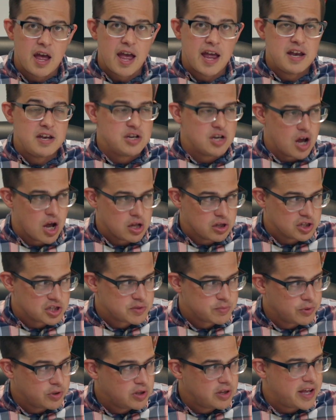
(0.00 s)
and
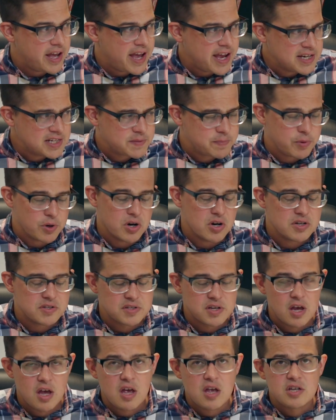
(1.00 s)
knowledgeable
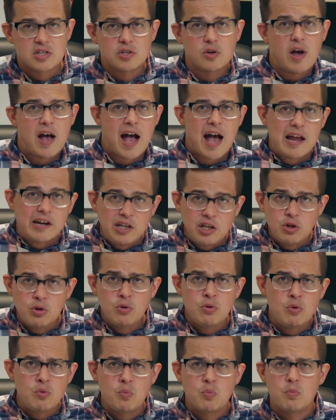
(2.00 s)
experts. So how do
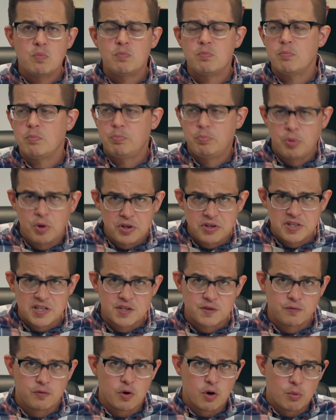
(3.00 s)
you put
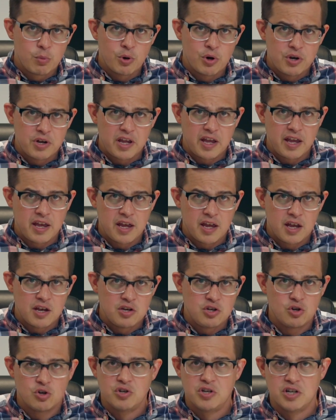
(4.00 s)
this forward
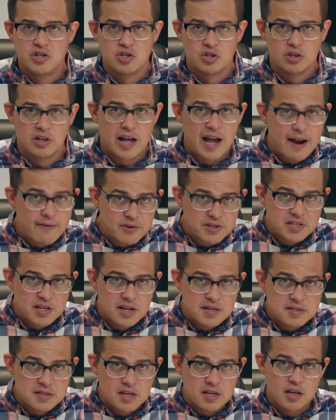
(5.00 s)
in your digital
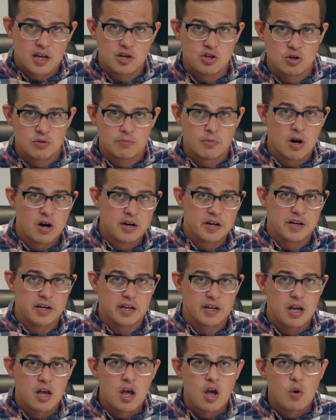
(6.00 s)
advertising, in your
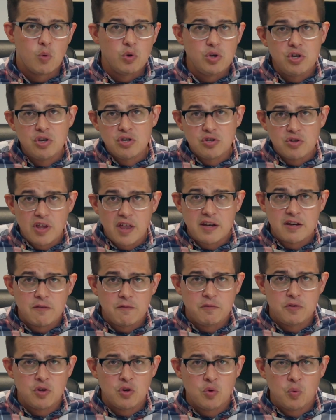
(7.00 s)
marketing? Well, you can do that in a
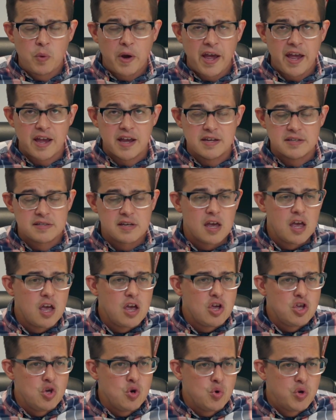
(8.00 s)
few ways.
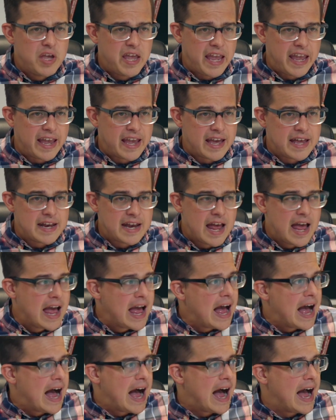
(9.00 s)
You can
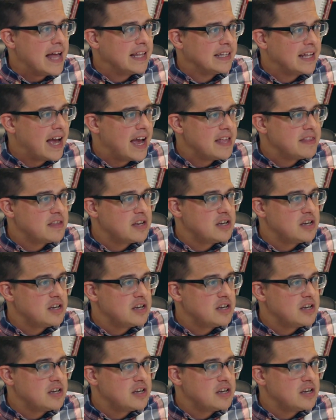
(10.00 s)
highlight